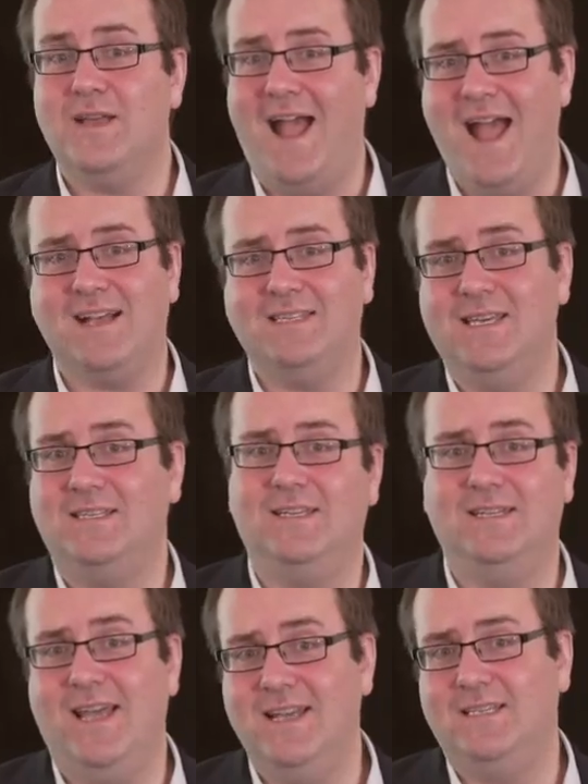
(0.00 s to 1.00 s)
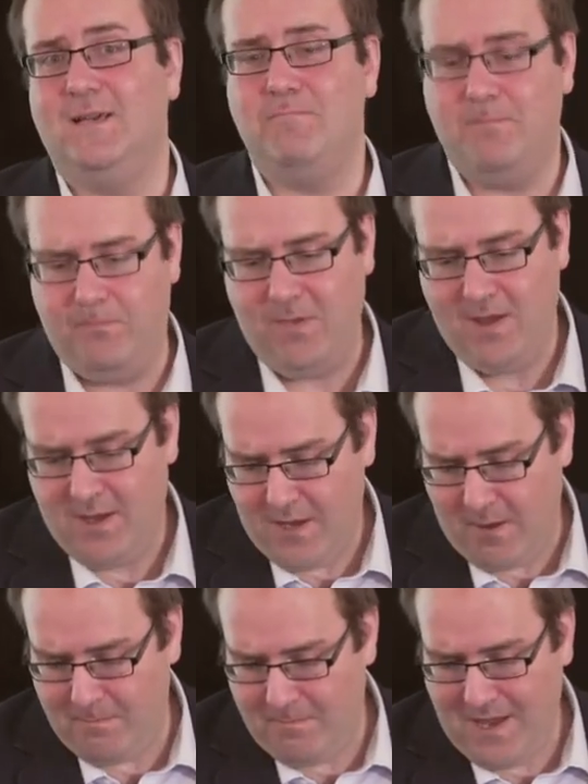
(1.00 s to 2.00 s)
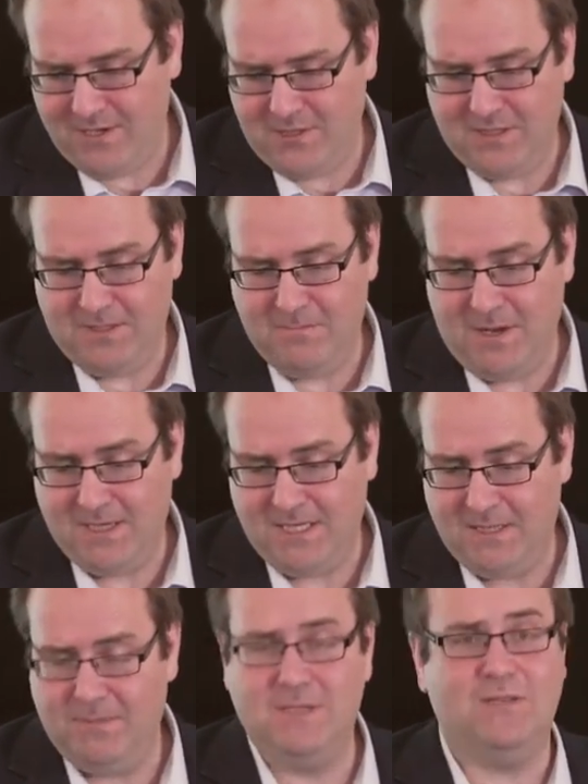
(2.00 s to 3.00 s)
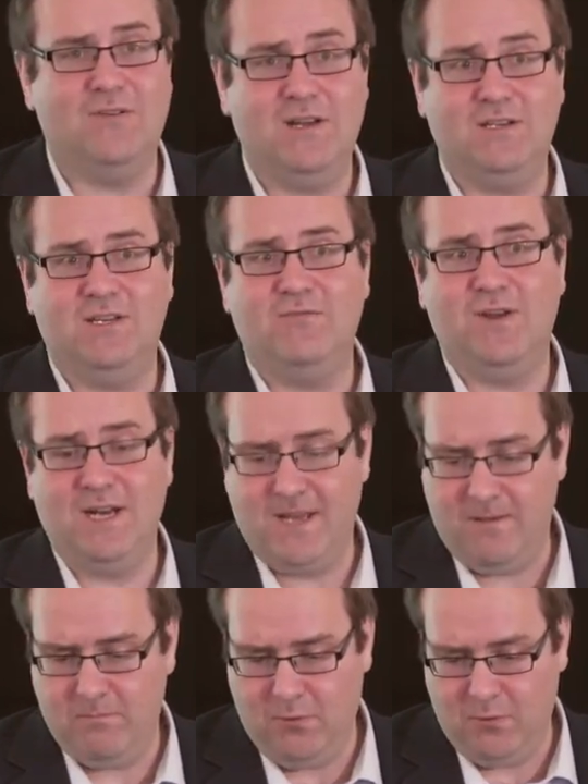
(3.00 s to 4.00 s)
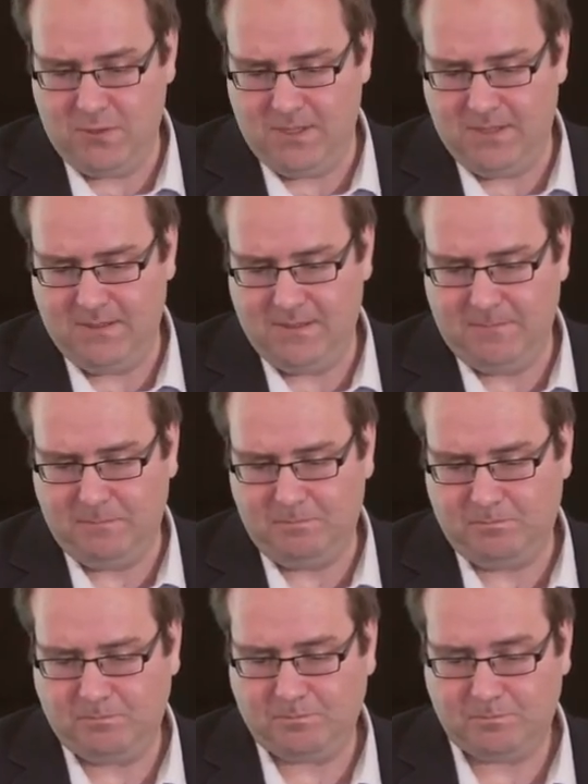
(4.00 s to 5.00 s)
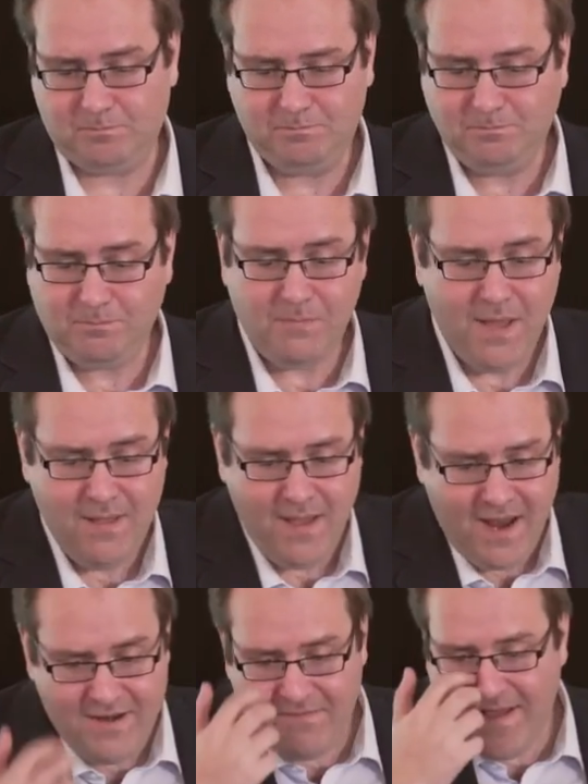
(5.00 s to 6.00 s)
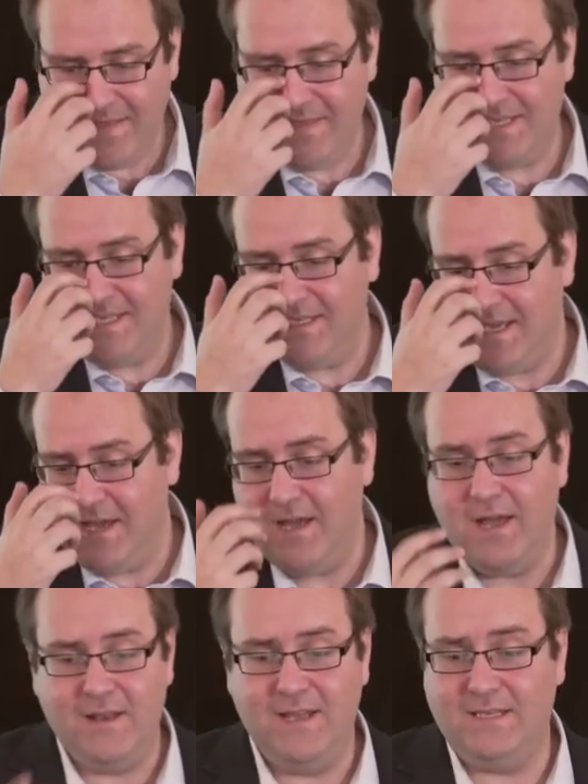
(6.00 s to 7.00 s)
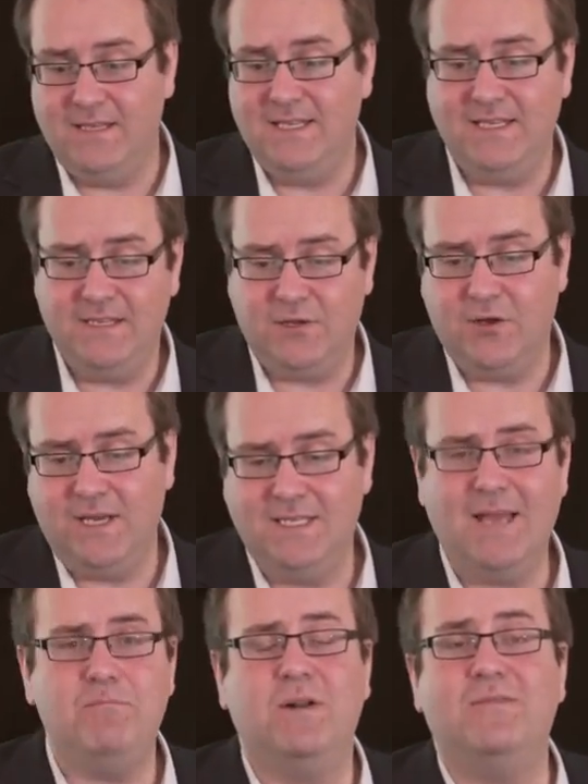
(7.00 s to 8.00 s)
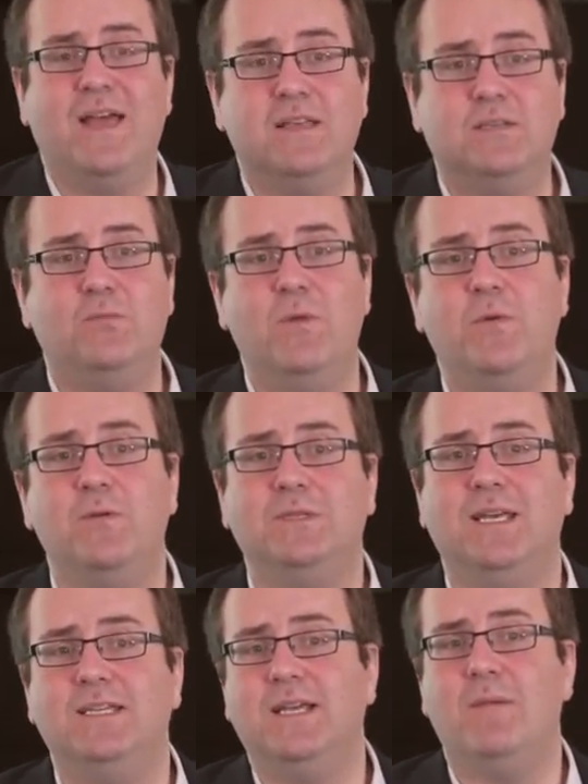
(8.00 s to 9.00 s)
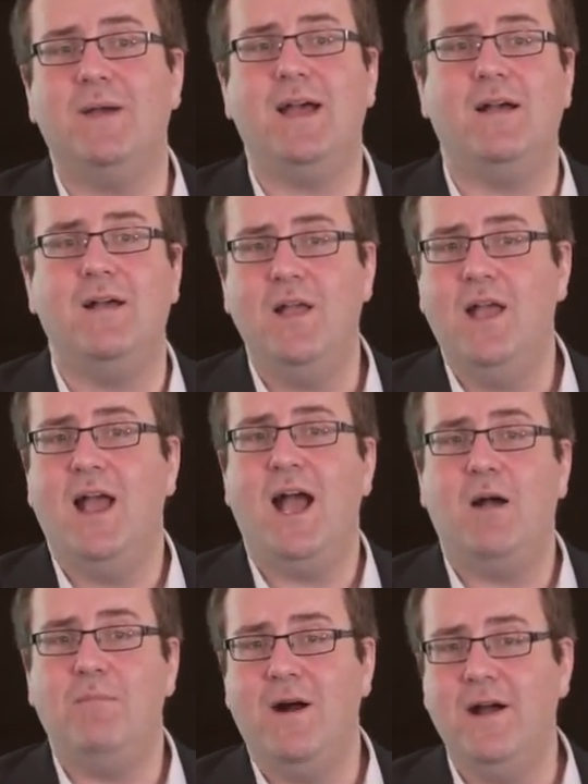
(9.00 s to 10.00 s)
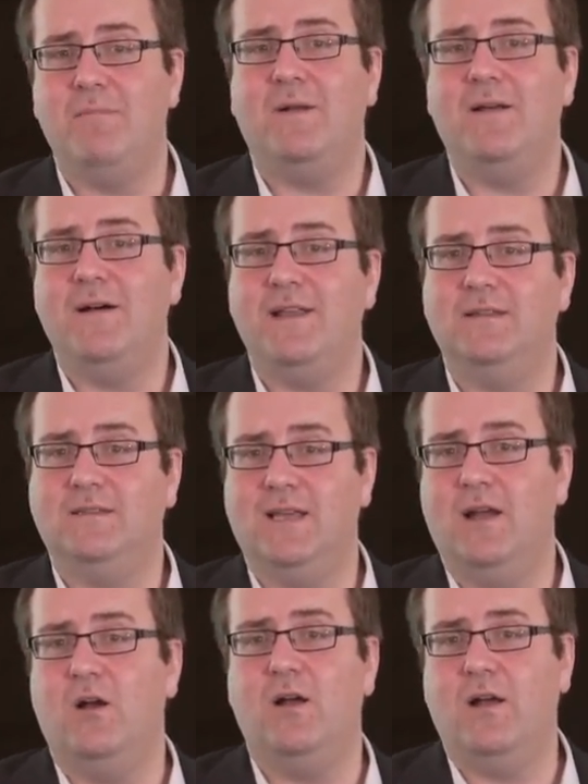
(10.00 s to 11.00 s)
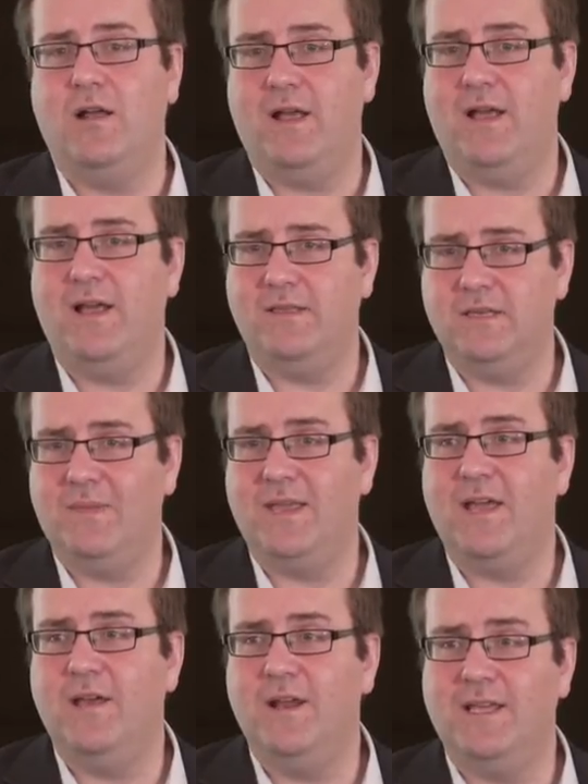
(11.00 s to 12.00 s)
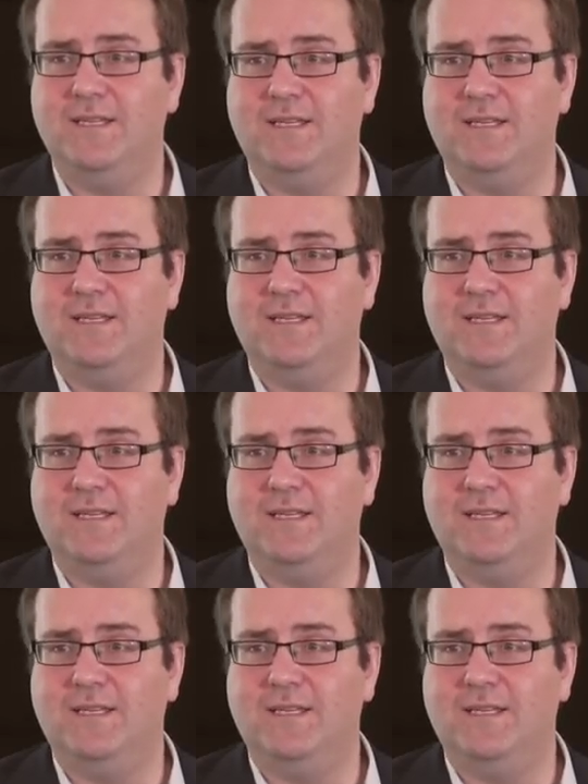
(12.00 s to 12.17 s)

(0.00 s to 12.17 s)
access to data, patients and participants are actually really important. And in fact, this is a good example of that. So when we were setting up our pipelines, some of the early